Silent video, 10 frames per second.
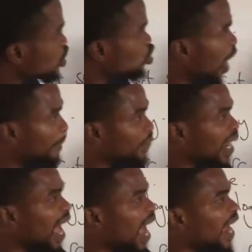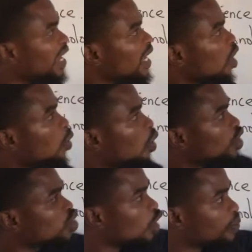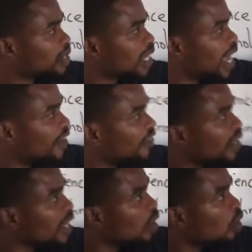to apply what you observe,